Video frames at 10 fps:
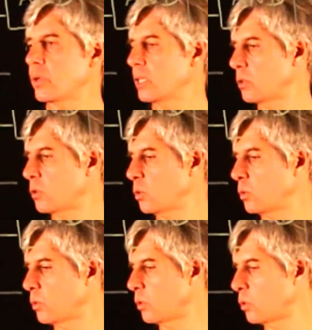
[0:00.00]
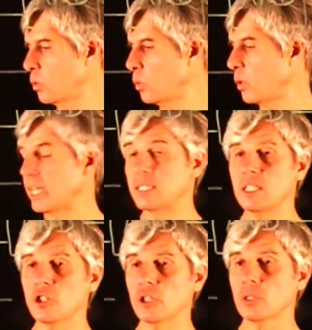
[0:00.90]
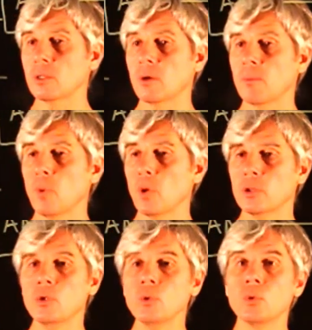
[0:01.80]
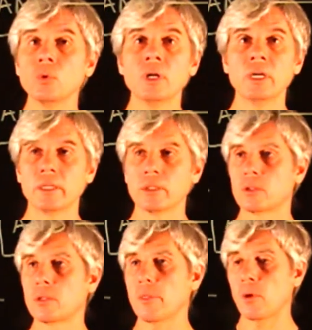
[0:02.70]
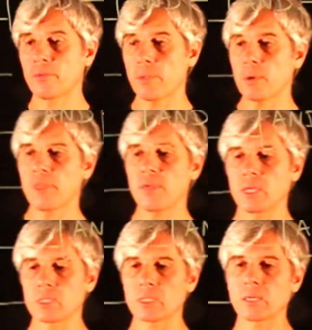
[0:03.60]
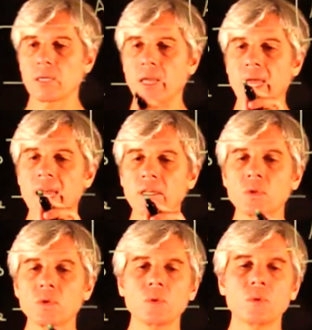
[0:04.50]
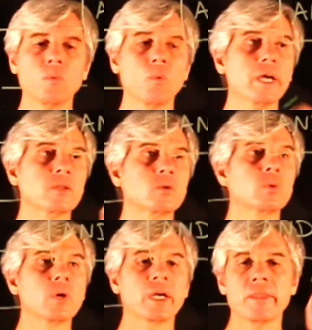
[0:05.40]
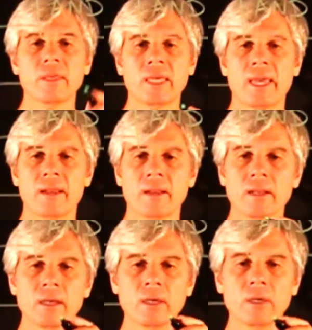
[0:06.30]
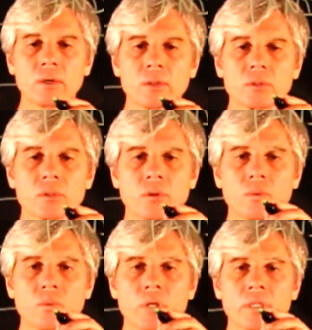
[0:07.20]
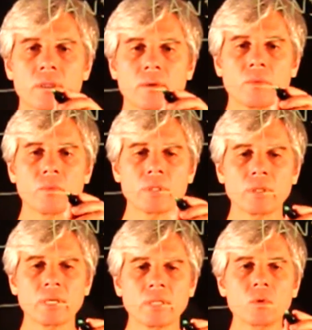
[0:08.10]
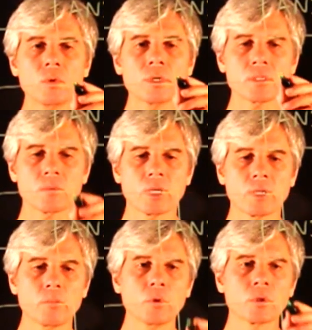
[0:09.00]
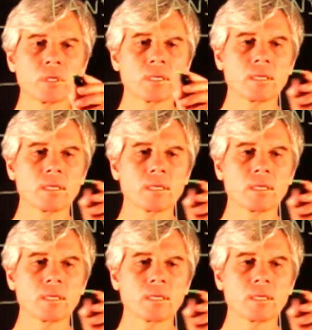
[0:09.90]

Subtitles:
need to do addition mod 2 of three things: x2, y2, and the carry. So what we can do is we can put